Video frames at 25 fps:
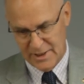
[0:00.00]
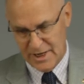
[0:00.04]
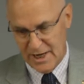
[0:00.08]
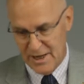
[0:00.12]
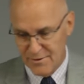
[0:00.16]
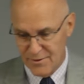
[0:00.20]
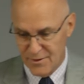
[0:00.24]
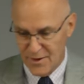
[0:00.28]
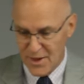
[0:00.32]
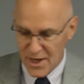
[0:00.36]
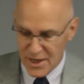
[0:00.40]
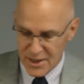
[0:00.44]

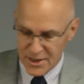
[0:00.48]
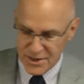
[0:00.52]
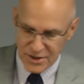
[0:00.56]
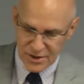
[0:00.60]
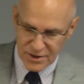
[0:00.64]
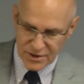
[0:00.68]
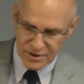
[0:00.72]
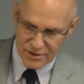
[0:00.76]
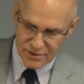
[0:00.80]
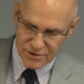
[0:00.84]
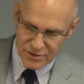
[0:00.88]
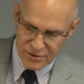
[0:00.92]
And
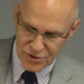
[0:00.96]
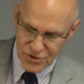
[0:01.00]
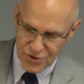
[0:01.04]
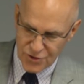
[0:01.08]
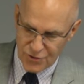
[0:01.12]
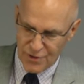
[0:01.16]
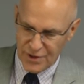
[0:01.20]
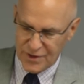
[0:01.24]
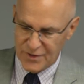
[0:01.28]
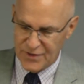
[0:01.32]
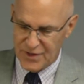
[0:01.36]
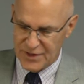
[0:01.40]
then
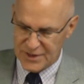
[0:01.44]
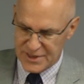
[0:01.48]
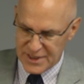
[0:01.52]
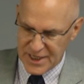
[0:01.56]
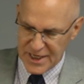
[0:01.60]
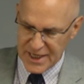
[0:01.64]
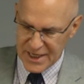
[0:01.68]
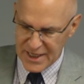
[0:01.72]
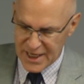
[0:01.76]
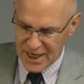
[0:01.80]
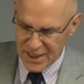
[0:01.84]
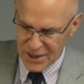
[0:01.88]
during the
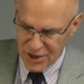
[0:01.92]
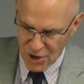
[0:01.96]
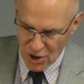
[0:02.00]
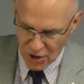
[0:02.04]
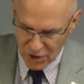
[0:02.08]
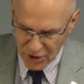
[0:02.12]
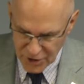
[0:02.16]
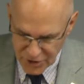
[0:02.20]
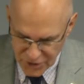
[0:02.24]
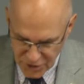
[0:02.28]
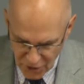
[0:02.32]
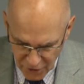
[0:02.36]
teen and
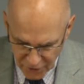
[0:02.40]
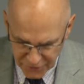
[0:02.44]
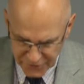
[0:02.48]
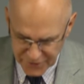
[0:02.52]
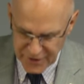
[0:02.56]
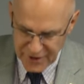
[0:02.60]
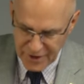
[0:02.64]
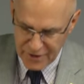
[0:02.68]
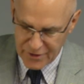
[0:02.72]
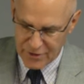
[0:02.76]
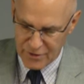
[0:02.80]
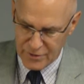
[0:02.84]
young adult
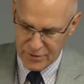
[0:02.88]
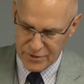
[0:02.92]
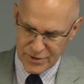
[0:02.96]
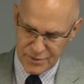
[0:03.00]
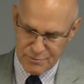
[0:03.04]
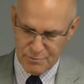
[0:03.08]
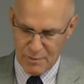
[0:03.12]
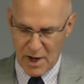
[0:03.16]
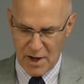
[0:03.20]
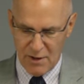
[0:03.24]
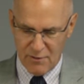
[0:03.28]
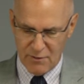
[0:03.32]

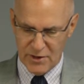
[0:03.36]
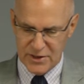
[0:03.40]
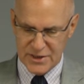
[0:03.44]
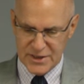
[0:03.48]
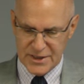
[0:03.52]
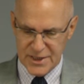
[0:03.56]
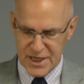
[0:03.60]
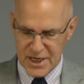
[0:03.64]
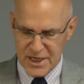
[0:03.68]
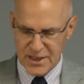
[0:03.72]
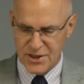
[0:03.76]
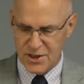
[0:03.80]
years,
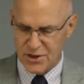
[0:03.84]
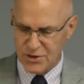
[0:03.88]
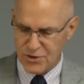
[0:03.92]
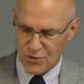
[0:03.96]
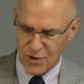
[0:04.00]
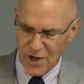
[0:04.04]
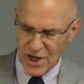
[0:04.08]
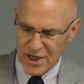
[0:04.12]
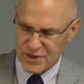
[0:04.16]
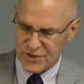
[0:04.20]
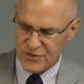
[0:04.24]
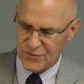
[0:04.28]
parents need to
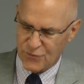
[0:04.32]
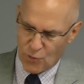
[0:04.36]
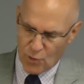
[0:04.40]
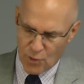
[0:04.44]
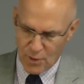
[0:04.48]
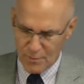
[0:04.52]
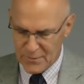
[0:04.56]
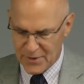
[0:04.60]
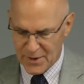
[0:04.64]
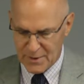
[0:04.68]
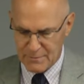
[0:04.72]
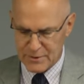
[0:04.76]

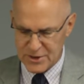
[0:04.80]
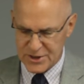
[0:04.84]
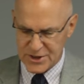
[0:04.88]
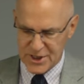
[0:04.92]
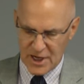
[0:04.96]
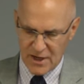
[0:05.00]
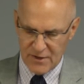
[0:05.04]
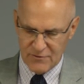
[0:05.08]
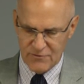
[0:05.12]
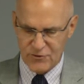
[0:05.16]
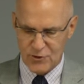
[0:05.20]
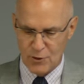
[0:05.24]
transform
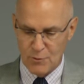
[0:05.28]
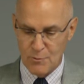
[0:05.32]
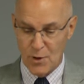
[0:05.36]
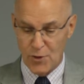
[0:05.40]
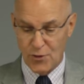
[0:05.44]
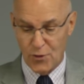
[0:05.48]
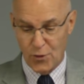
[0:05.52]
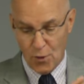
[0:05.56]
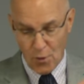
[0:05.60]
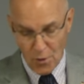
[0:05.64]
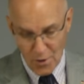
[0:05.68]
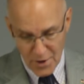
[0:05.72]
themselves from
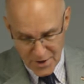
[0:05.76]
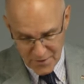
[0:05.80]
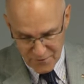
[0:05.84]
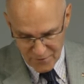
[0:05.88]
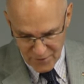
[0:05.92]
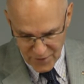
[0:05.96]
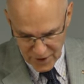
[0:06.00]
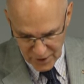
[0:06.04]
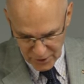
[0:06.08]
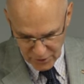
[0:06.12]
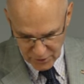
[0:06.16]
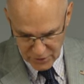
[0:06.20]
authority
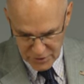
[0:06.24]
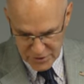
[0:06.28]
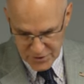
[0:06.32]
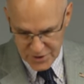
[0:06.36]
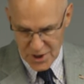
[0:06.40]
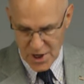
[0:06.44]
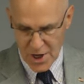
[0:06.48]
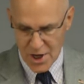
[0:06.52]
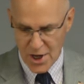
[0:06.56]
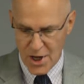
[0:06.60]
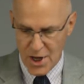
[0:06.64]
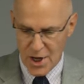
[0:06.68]

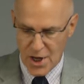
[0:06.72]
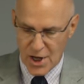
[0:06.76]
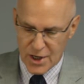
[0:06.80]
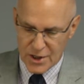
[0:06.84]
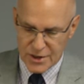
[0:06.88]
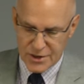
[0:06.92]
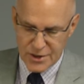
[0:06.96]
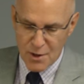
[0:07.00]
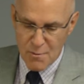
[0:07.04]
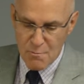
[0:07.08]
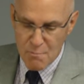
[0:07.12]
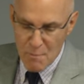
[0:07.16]
figures
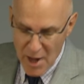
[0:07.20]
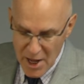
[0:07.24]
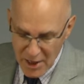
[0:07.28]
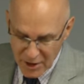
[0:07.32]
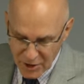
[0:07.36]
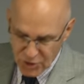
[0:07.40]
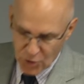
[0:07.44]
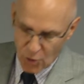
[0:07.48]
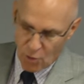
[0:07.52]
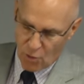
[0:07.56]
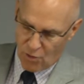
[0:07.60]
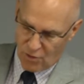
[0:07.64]
to
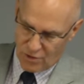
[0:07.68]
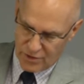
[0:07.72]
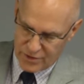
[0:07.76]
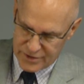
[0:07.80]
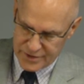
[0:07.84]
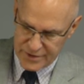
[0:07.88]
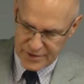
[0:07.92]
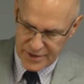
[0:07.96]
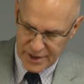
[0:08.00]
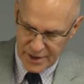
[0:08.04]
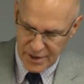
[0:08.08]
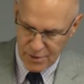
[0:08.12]

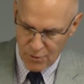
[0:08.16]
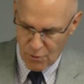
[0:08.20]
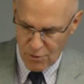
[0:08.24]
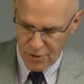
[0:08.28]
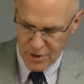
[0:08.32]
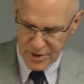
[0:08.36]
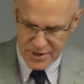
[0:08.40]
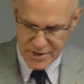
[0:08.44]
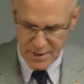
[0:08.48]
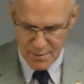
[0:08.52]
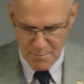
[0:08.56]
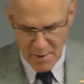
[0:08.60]
mentors in
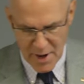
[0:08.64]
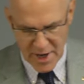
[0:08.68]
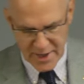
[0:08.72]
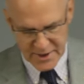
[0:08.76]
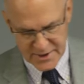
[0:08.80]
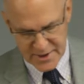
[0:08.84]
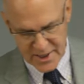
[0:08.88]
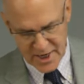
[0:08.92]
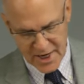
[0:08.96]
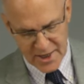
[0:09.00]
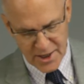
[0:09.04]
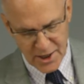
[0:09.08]
order to
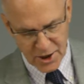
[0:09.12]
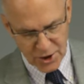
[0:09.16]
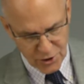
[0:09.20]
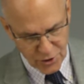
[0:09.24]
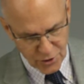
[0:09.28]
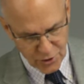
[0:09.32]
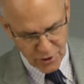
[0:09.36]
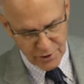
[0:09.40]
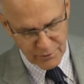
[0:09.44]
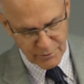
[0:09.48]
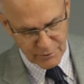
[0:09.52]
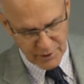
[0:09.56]
maintain a
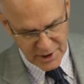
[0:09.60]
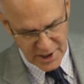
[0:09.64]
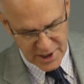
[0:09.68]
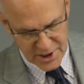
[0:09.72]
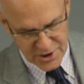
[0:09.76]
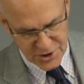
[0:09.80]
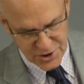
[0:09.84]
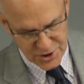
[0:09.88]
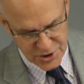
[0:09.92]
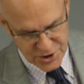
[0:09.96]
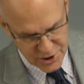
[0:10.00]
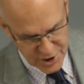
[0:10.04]
good
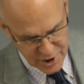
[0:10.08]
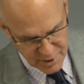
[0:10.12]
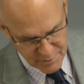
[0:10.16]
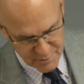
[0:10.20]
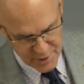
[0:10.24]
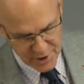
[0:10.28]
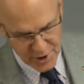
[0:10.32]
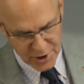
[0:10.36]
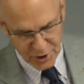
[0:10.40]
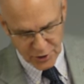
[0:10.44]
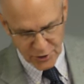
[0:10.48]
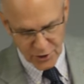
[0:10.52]

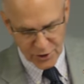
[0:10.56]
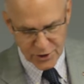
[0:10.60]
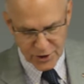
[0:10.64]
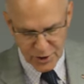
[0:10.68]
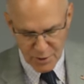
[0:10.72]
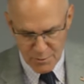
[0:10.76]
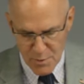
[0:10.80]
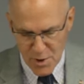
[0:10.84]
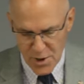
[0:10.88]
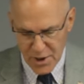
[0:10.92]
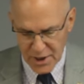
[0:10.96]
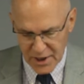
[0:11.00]
relationship and a good
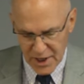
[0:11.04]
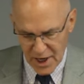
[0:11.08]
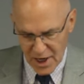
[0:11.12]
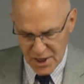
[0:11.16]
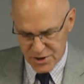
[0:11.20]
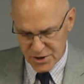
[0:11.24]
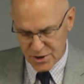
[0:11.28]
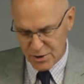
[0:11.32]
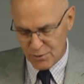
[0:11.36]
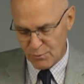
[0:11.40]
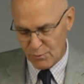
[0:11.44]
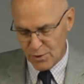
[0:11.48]

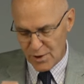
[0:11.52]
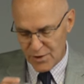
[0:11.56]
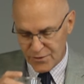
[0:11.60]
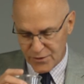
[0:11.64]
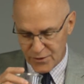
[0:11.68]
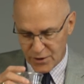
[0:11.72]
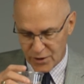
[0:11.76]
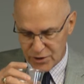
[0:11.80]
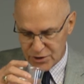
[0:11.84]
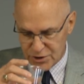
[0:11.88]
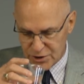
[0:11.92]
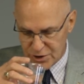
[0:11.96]
communication with
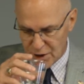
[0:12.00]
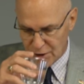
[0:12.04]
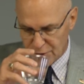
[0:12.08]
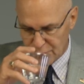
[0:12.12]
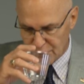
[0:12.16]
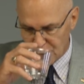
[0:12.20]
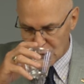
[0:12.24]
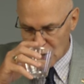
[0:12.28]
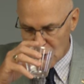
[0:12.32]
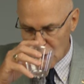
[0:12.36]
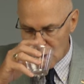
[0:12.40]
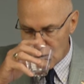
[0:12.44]
their
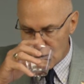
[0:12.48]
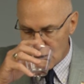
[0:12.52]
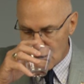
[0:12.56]
children.